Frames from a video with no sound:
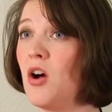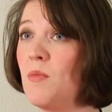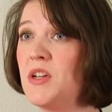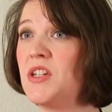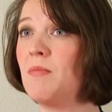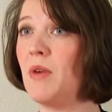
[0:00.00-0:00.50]

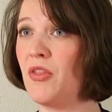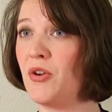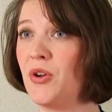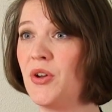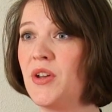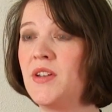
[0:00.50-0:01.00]
called me to
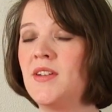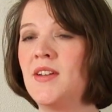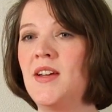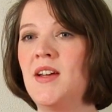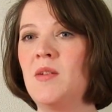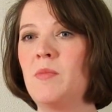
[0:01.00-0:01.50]
motherhood,
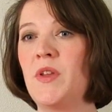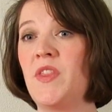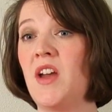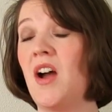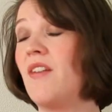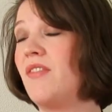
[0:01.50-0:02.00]
but
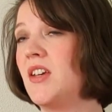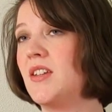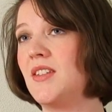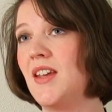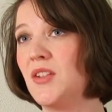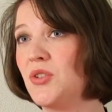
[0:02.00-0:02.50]
the
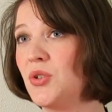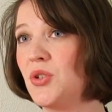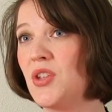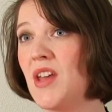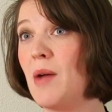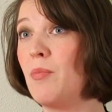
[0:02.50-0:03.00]
obvious answer
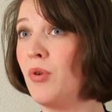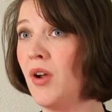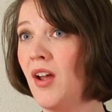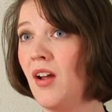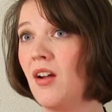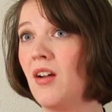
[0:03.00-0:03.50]
to that
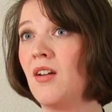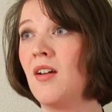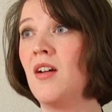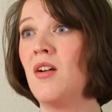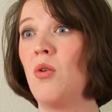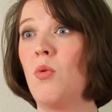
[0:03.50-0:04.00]
prayer
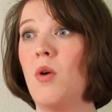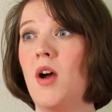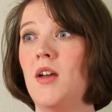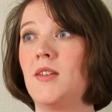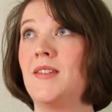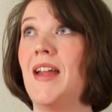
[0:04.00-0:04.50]

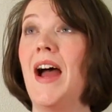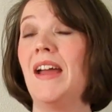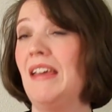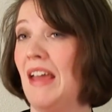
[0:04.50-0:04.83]
was not